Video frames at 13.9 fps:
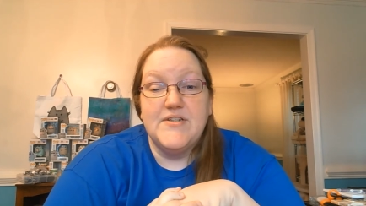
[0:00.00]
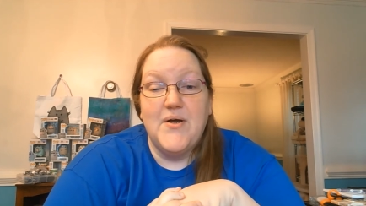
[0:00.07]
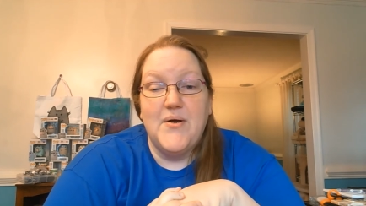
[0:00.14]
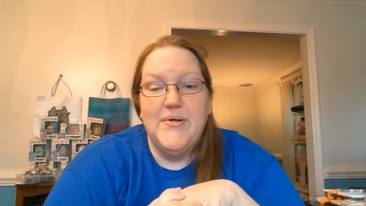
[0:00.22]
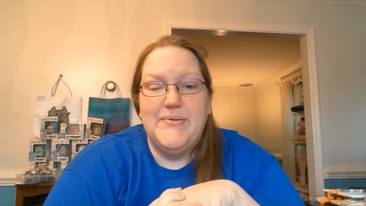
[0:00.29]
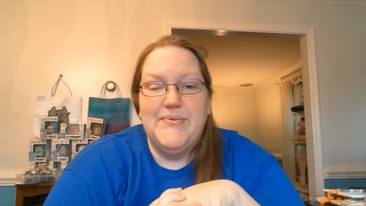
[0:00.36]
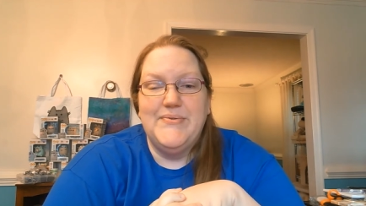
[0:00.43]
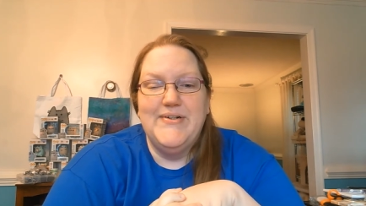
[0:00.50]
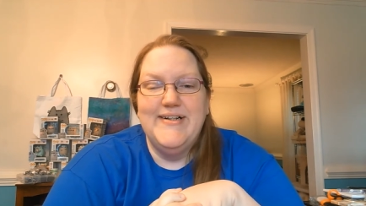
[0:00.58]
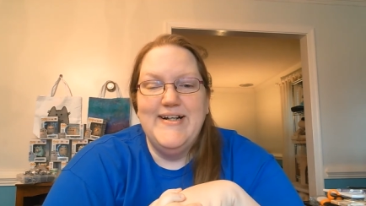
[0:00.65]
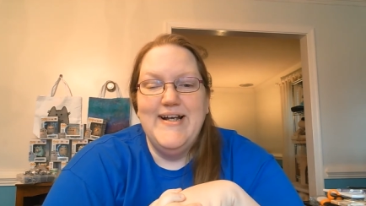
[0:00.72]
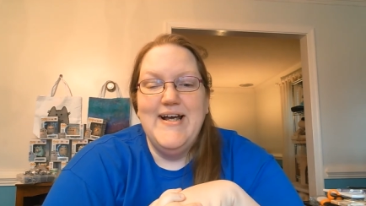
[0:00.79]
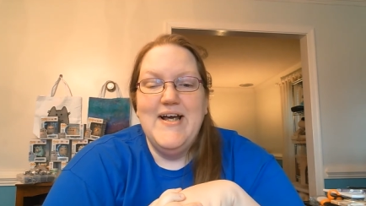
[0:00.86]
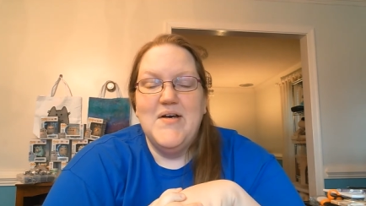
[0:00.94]
So
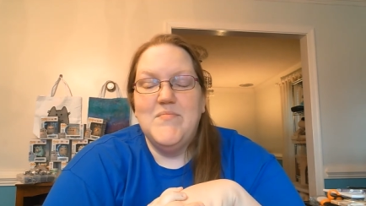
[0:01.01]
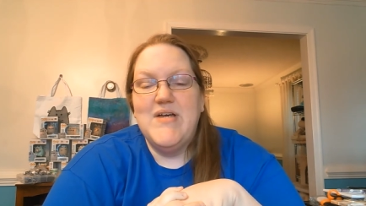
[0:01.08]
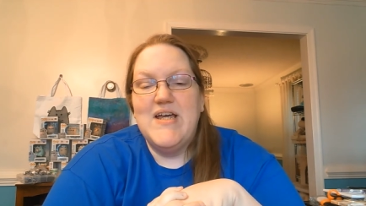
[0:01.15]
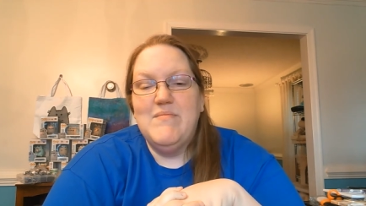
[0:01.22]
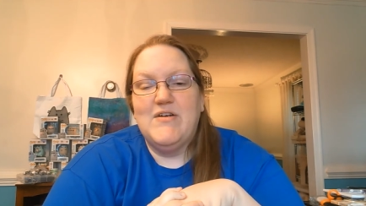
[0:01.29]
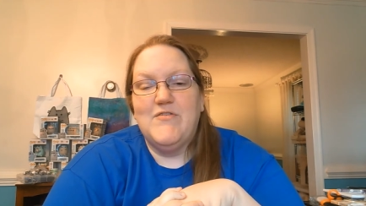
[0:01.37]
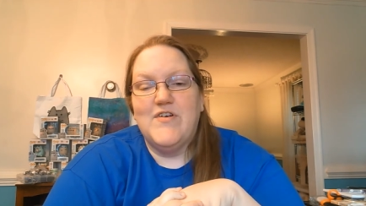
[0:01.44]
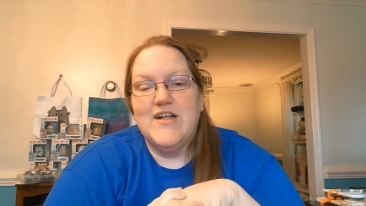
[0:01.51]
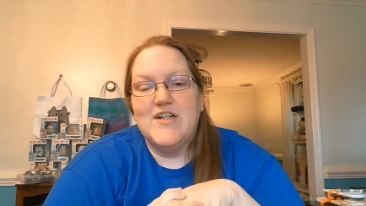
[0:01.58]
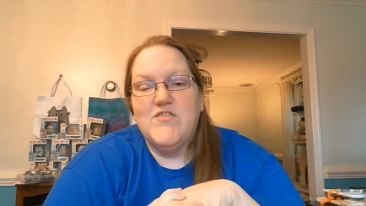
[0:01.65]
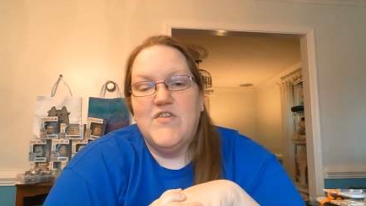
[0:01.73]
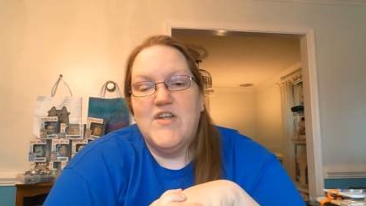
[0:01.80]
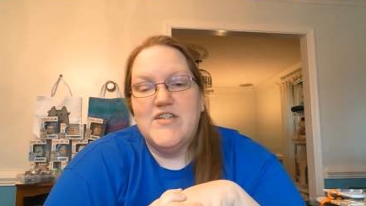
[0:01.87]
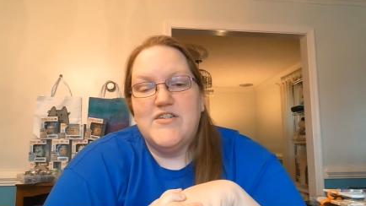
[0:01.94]
maybe for next
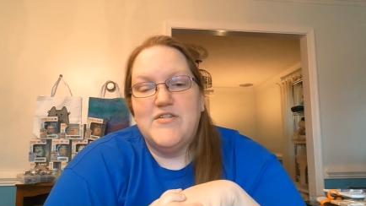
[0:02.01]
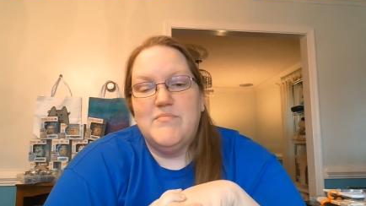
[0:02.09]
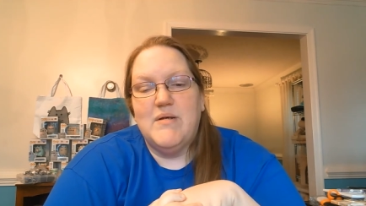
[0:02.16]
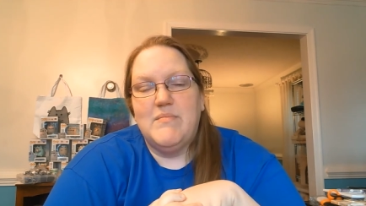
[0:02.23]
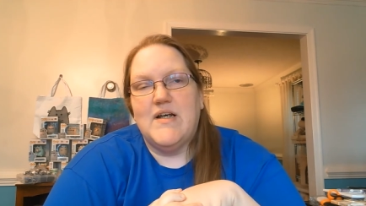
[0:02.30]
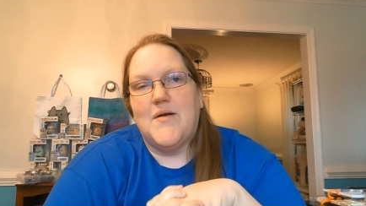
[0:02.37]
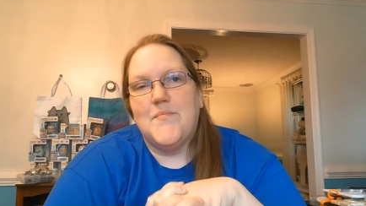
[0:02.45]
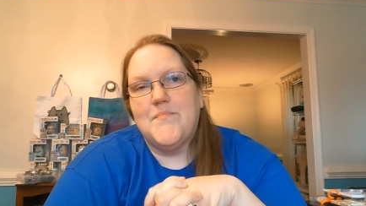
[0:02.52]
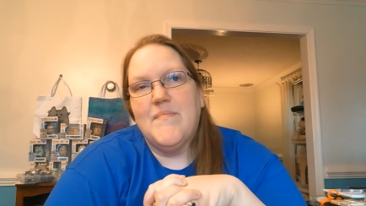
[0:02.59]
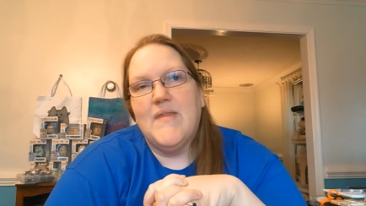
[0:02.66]
floss tube, maybe not.